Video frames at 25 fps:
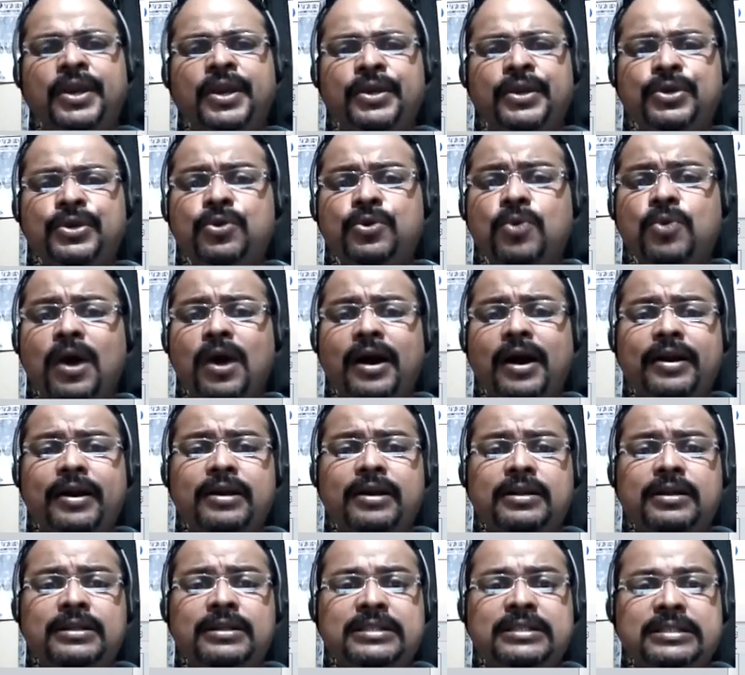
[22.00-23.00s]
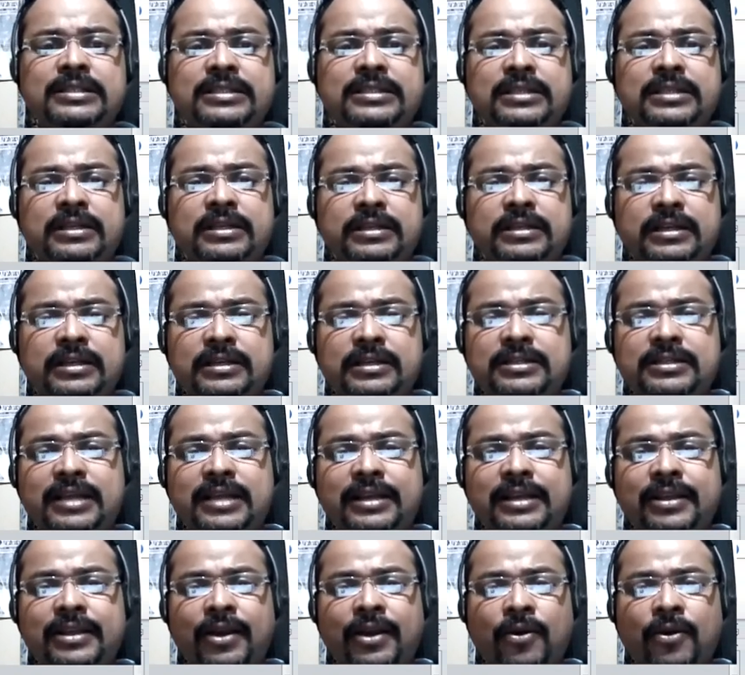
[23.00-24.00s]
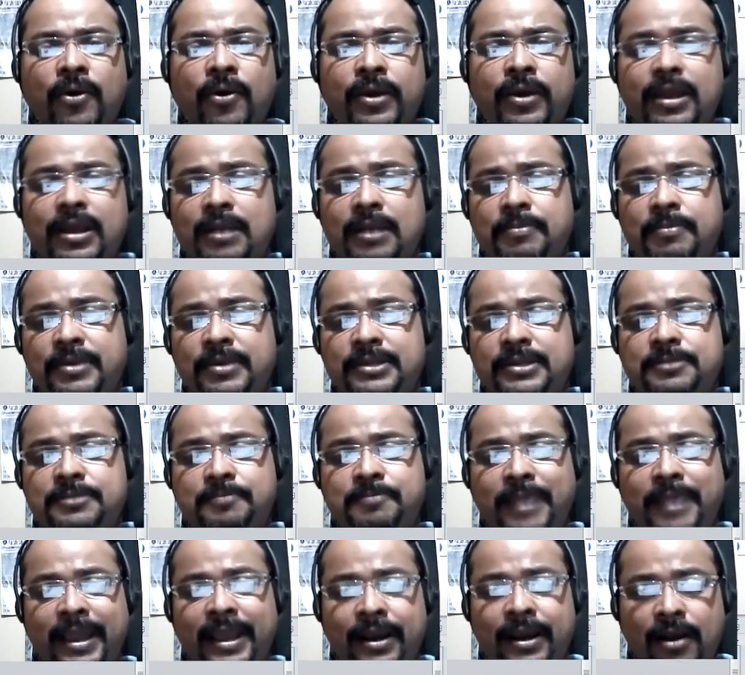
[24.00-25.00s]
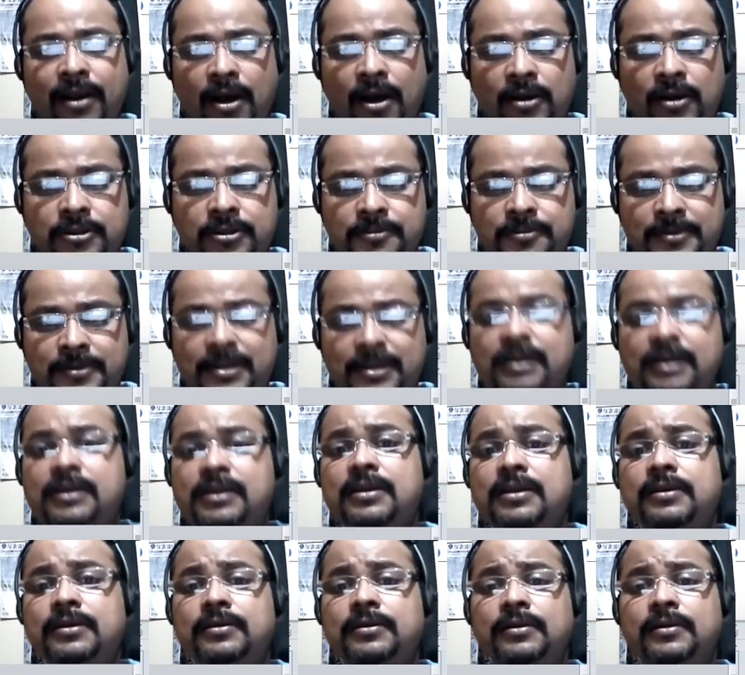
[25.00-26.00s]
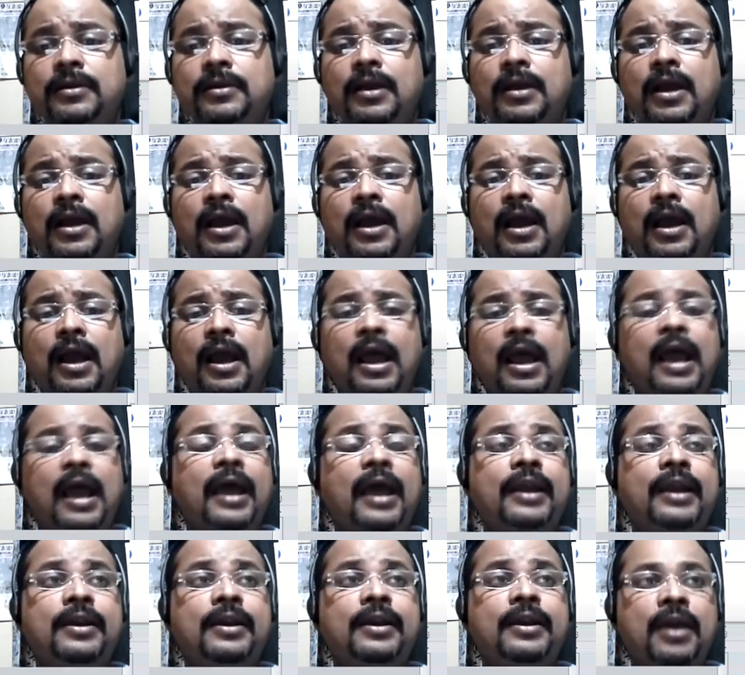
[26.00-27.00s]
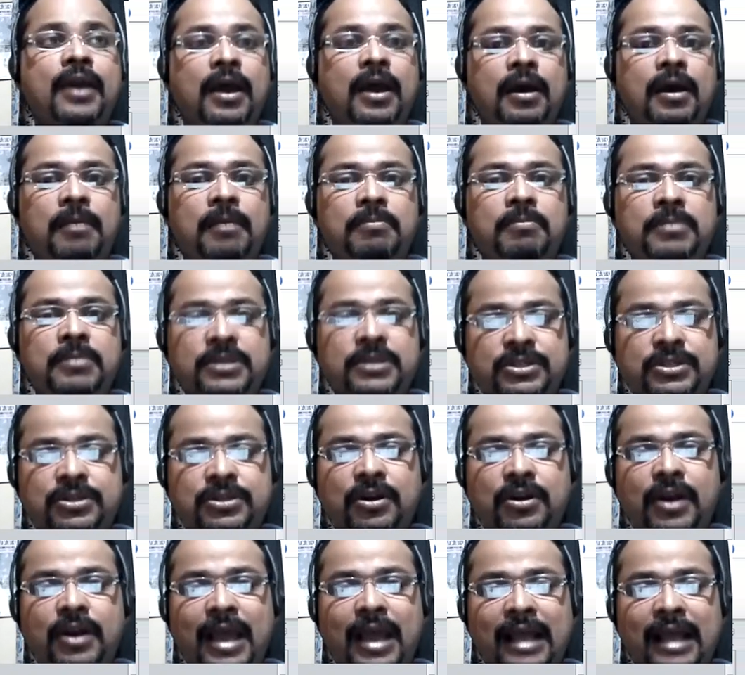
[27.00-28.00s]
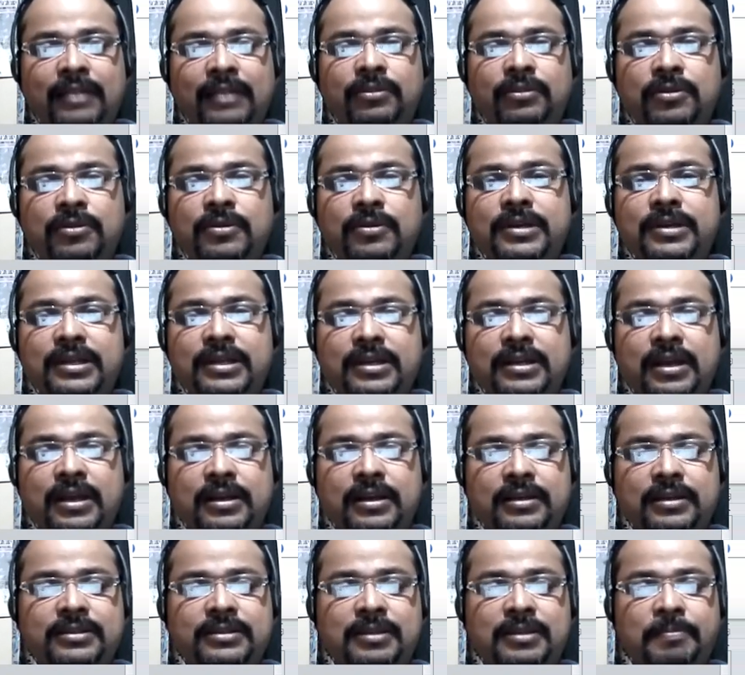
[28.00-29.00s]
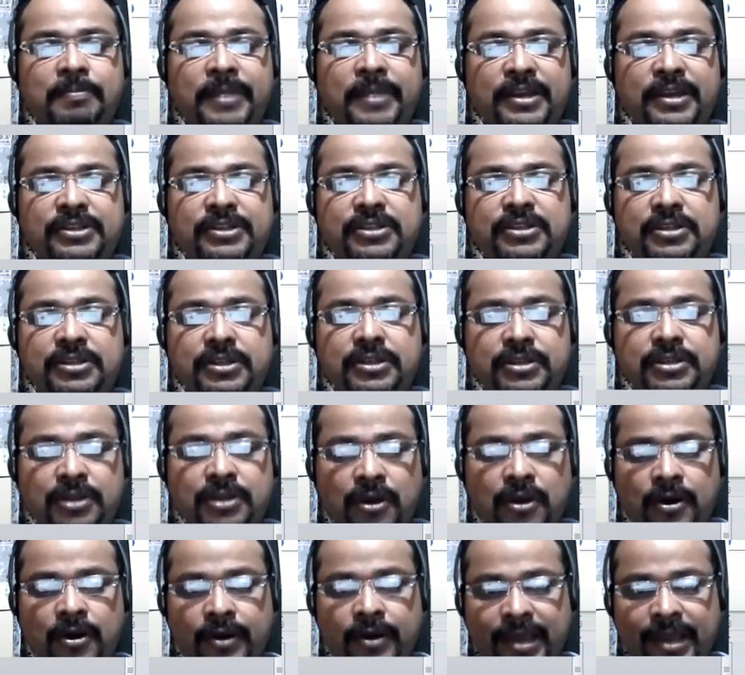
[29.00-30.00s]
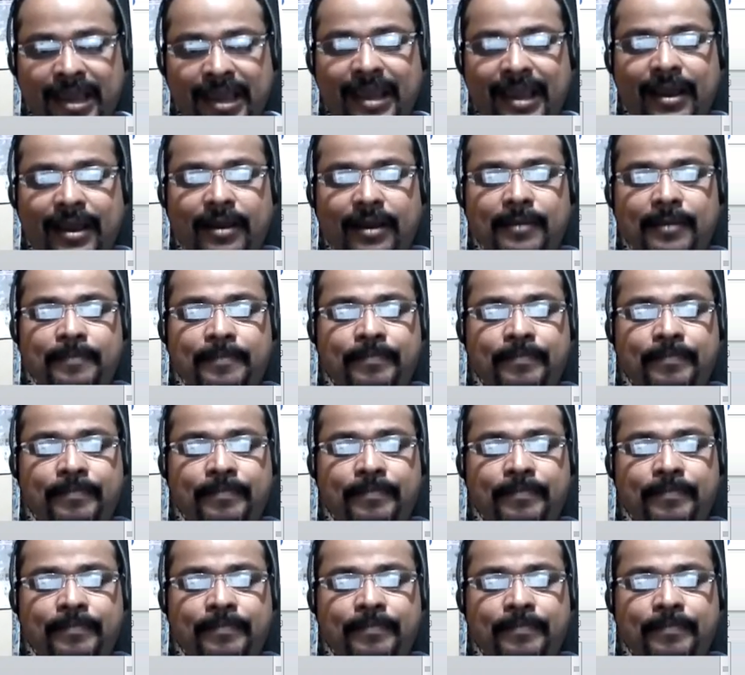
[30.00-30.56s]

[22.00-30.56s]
you are a registered nurse at the Royal Brisbane Hospital, and Mr. Anthony Nutt is a patient in your care.